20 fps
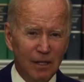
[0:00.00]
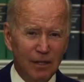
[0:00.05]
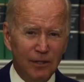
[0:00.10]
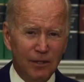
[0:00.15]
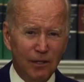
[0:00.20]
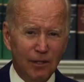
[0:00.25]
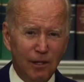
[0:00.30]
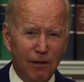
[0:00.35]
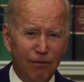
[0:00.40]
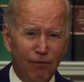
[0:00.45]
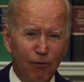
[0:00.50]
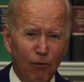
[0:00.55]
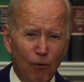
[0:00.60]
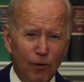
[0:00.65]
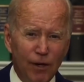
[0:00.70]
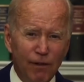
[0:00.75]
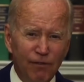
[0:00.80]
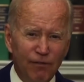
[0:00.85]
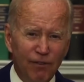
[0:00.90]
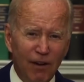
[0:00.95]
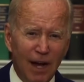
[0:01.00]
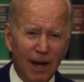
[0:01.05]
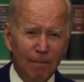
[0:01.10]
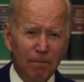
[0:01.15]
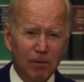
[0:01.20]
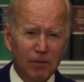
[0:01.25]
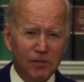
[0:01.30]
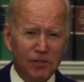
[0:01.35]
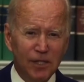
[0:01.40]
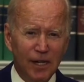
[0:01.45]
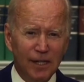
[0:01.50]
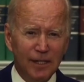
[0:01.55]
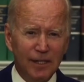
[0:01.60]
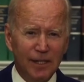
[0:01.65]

Nearly 45%